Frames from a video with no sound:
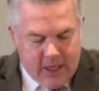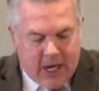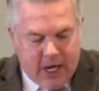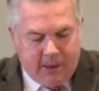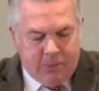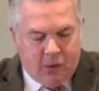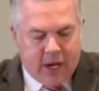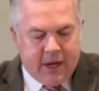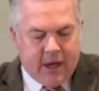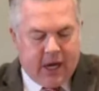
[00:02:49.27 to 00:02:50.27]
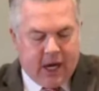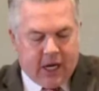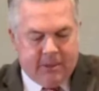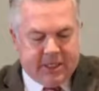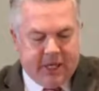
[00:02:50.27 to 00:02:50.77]
um, one uh,
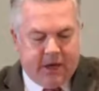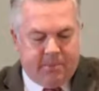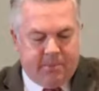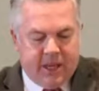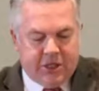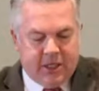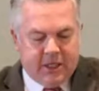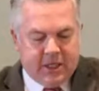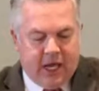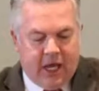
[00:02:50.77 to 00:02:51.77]
commentator mentions uh,